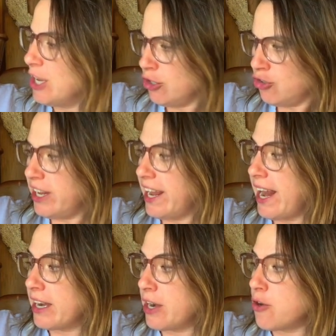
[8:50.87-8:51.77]
She
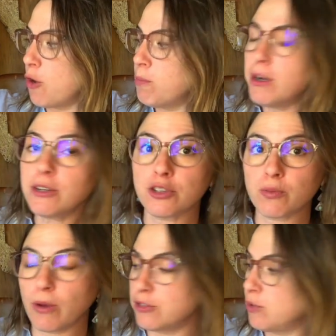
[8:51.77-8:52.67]
handed a notebook to
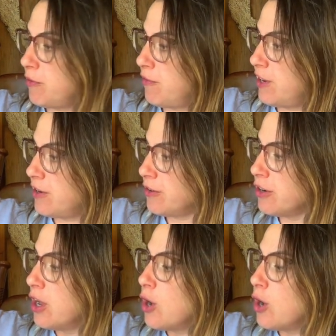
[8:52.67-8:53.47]
Rosie Revere,